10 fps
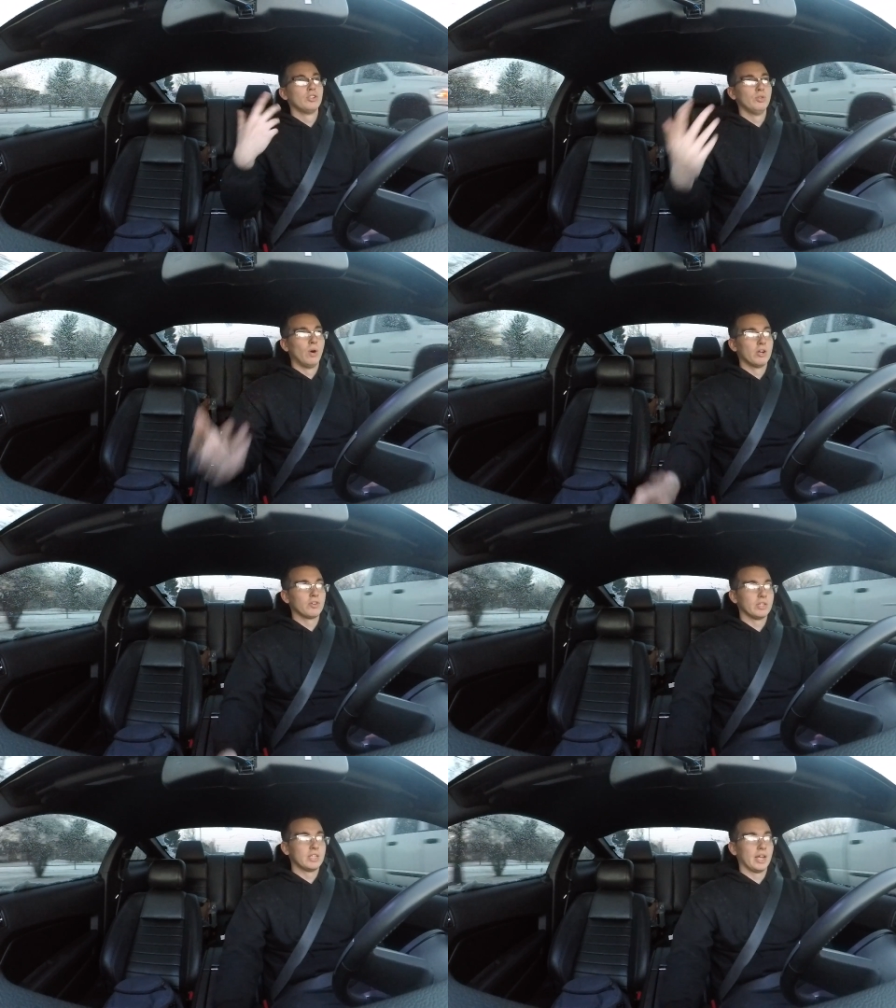
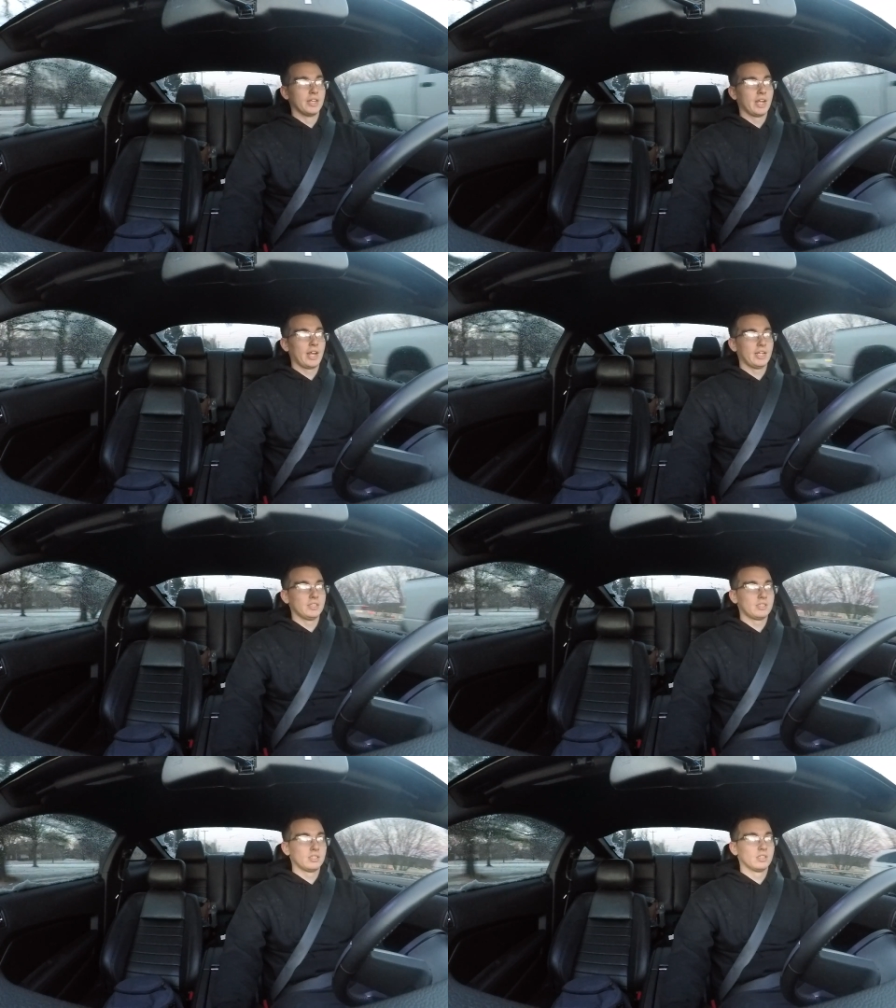210
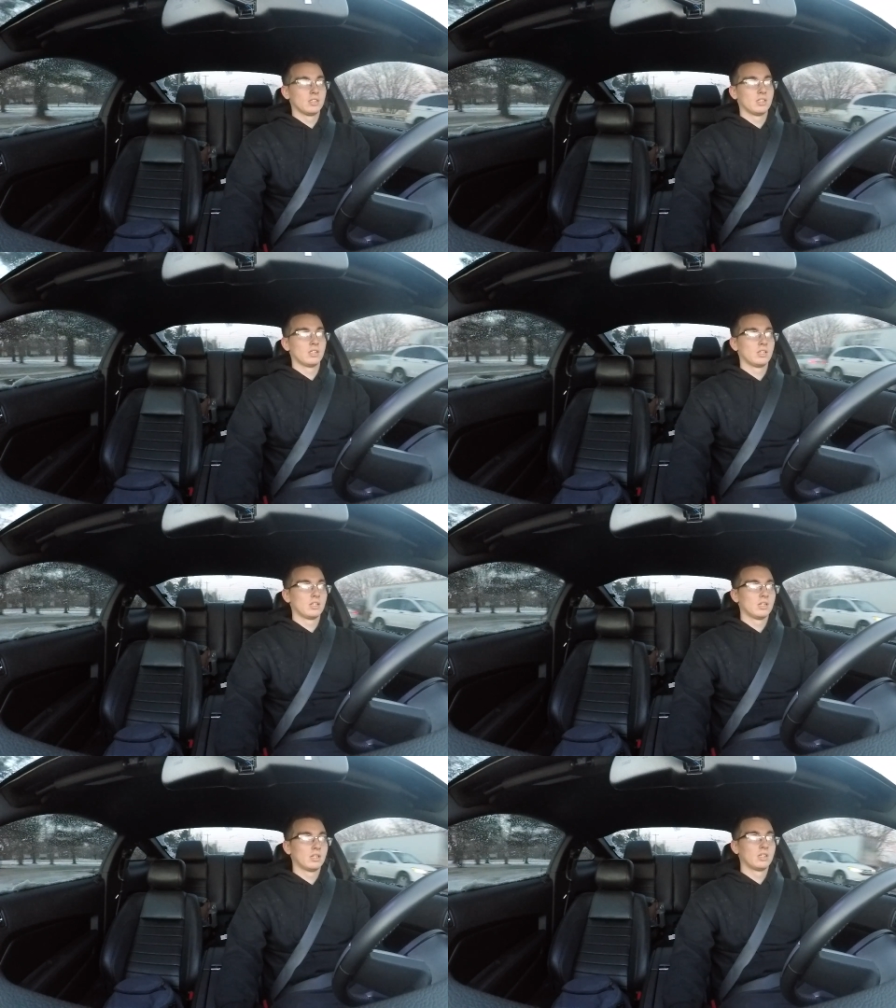days,
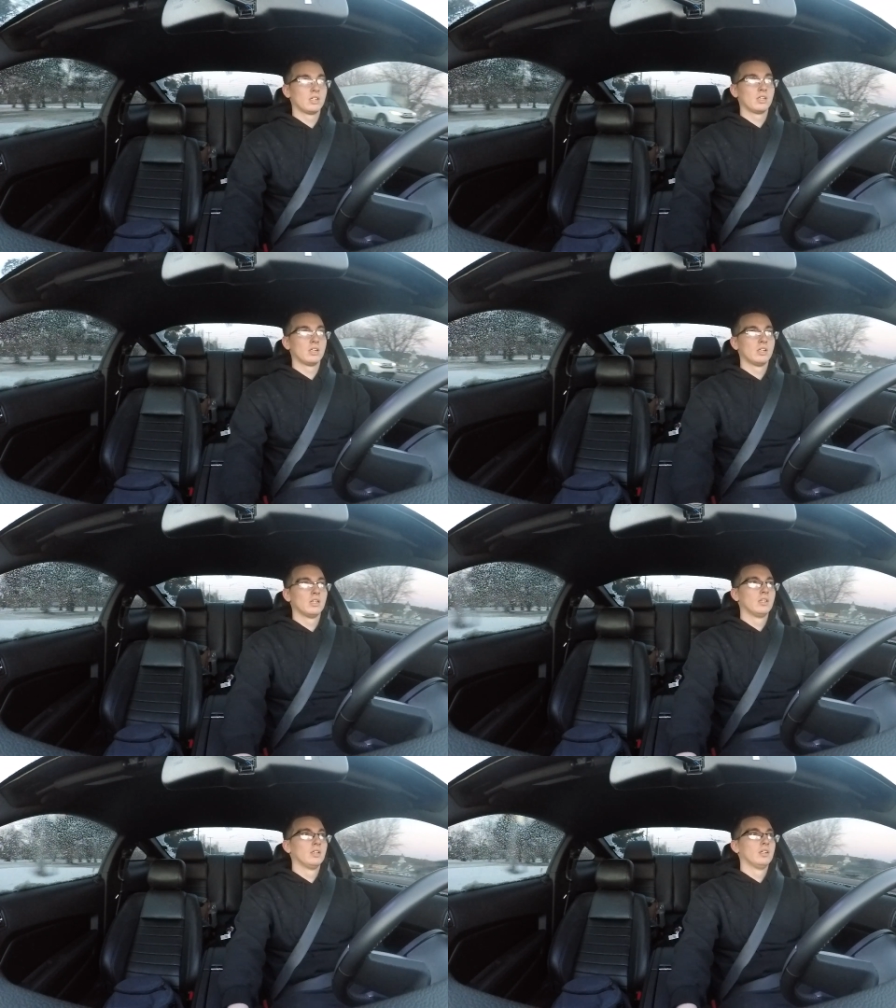
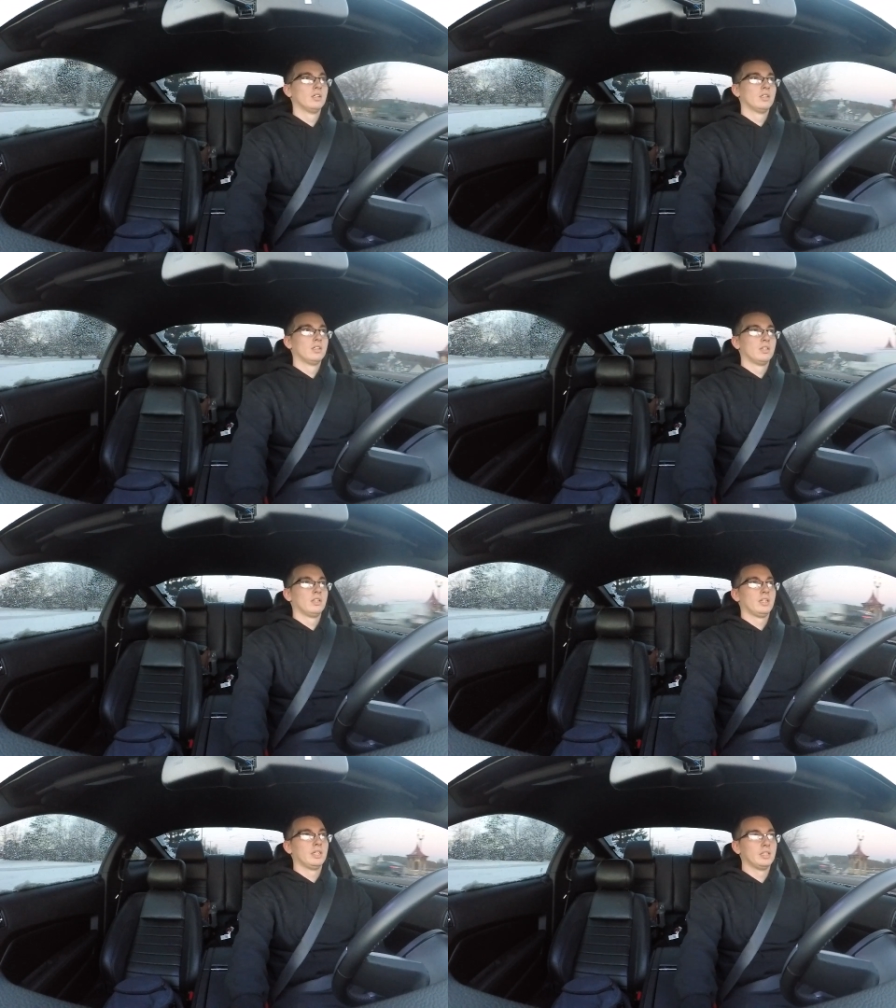
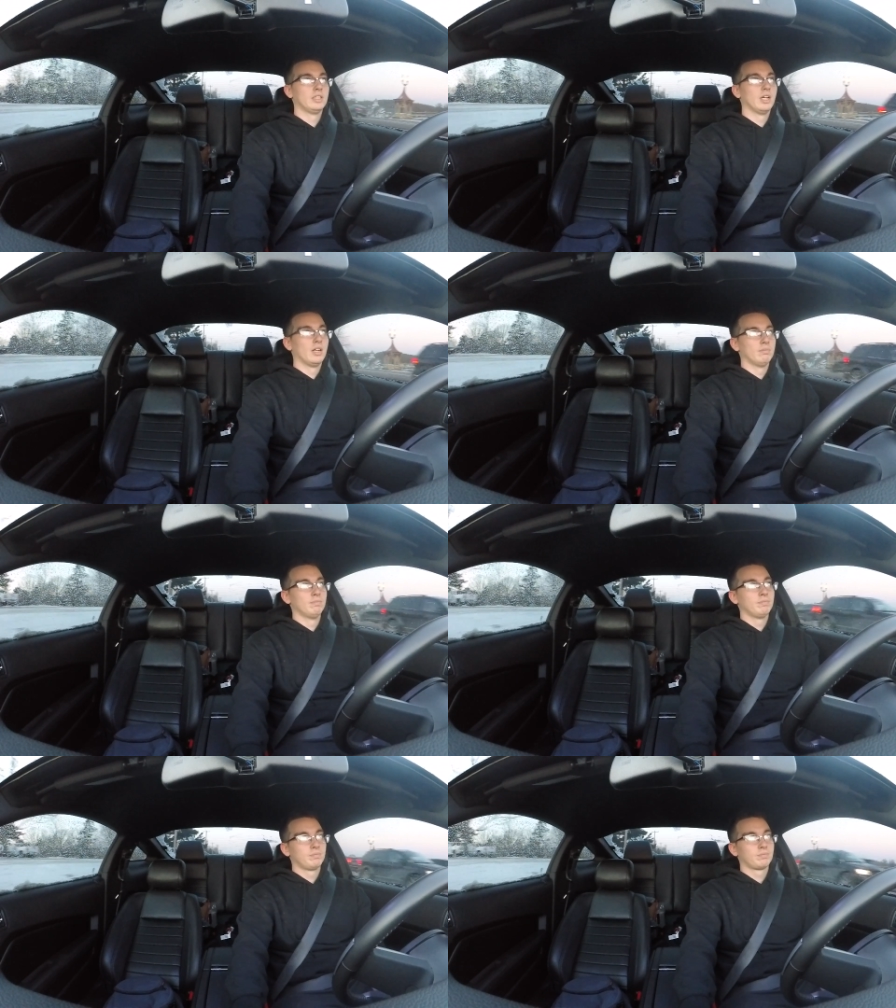and
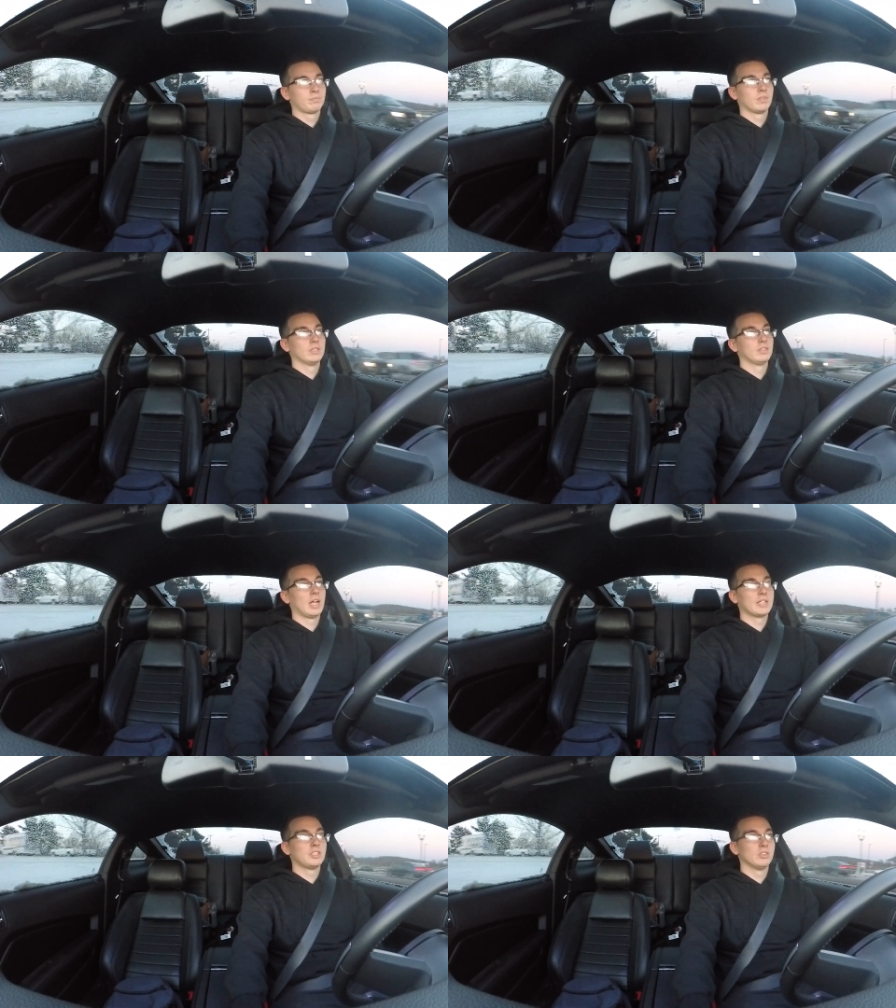um,
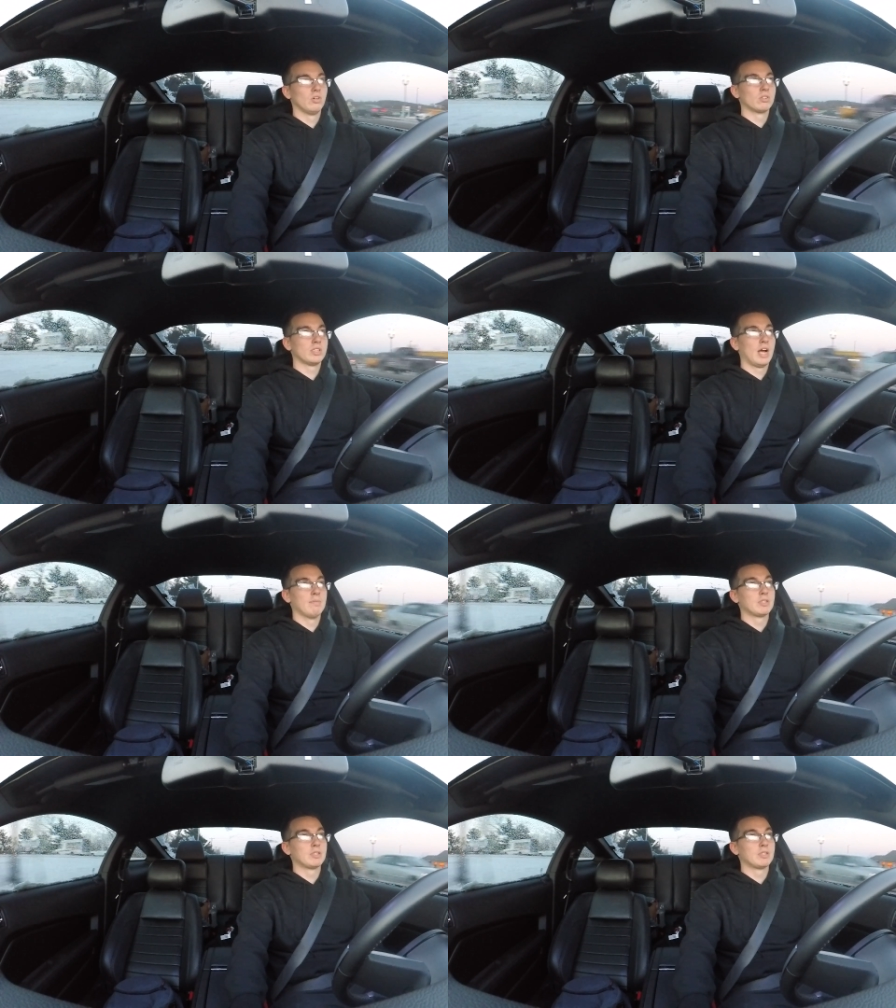lasts you a long time.